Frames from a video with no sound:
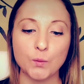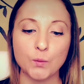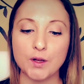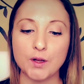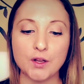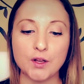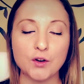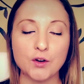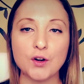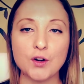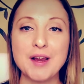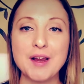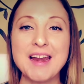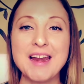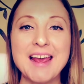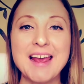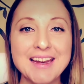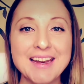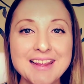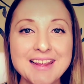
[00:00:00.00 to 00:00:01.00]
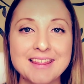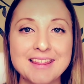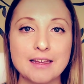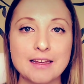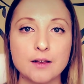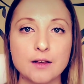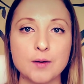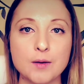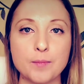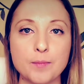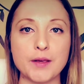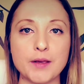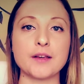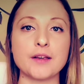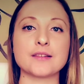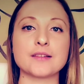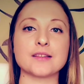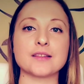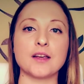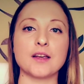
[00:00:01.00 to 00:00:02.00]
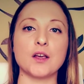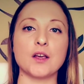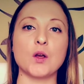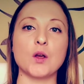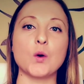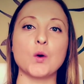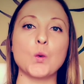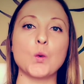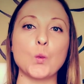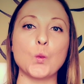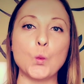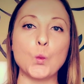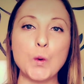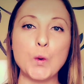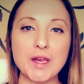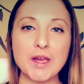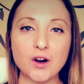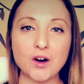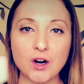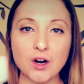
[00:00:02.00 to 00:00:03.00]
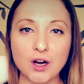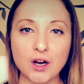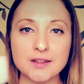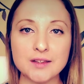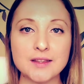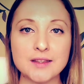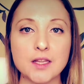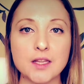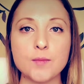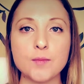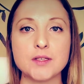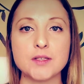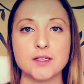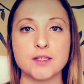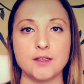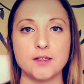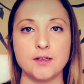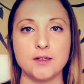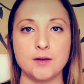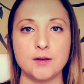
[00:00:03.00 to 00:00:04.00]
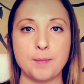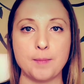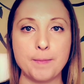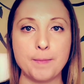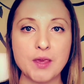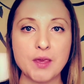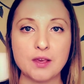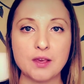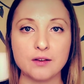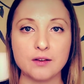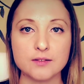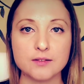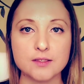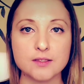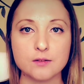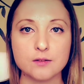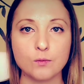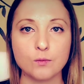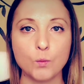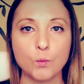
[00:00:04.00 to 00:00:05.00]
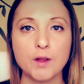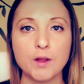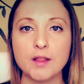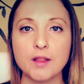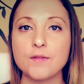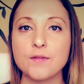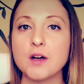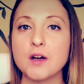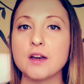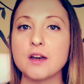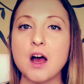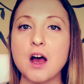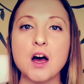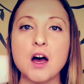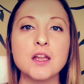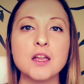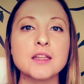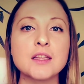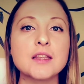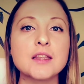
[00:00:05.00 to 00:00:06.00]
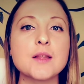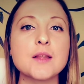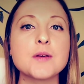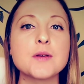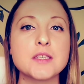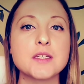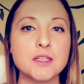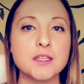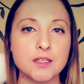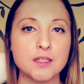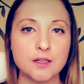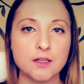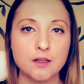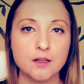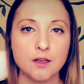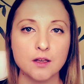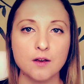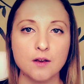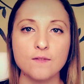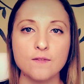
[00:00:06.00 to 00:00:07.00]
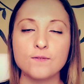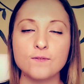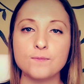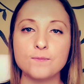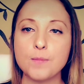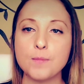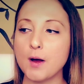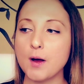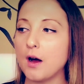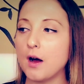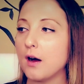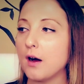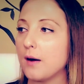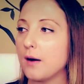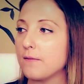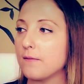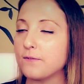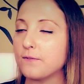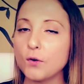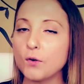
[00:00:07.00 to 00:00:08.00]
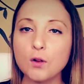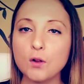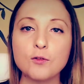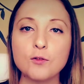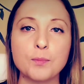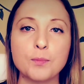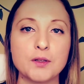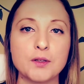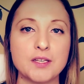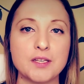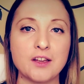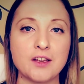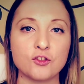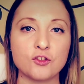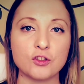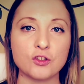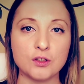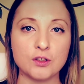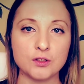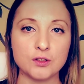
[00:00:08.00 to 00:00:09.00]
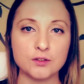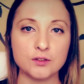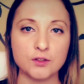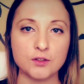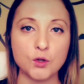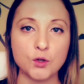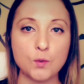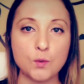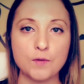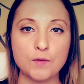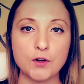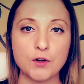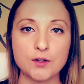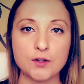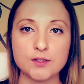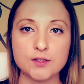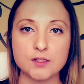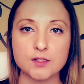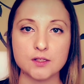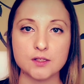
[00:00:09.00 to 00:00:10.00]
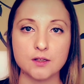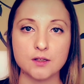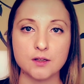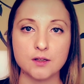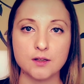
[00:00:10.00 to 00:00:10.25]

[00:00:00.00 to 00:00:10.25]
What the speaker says: We can create anything because we are unlimited beings. We live in an unlimited, full of potential universe.